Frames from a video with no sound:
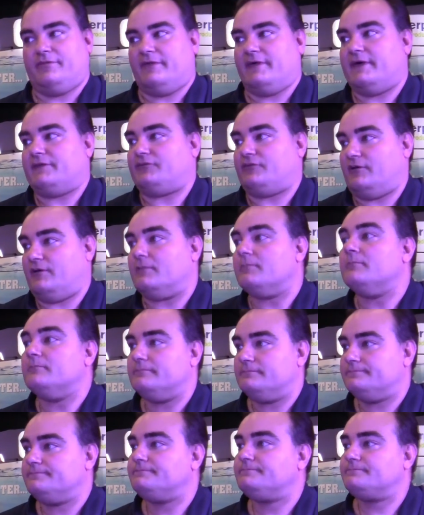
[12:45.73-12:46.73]
and that's it.
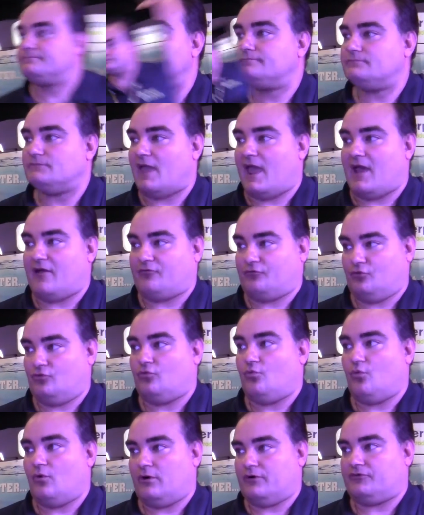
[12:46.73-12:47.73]
After
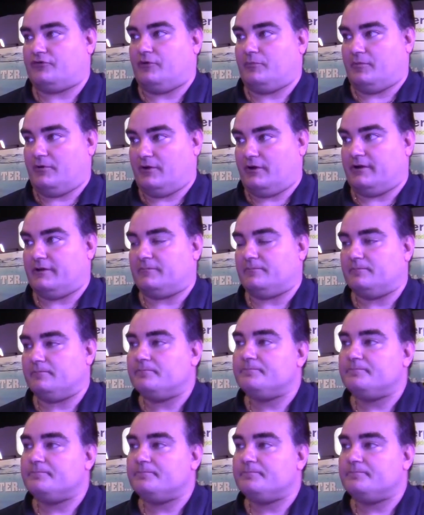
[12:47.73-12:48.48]
the warranty period.